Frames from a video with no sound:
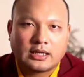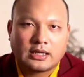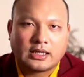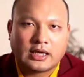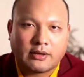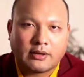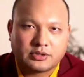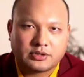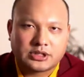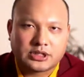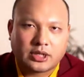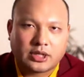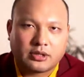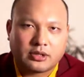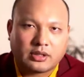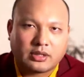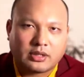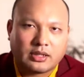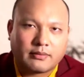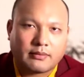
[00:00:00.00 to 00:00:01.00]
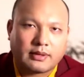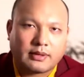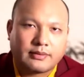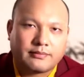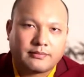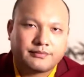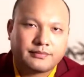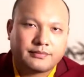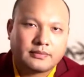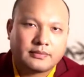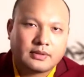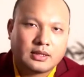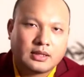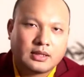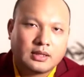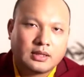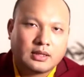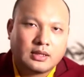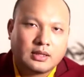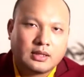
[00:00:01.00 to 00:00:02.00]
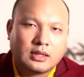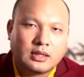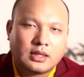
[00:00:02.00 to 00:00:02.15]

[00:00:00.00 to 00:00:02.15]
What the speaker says: and he was very good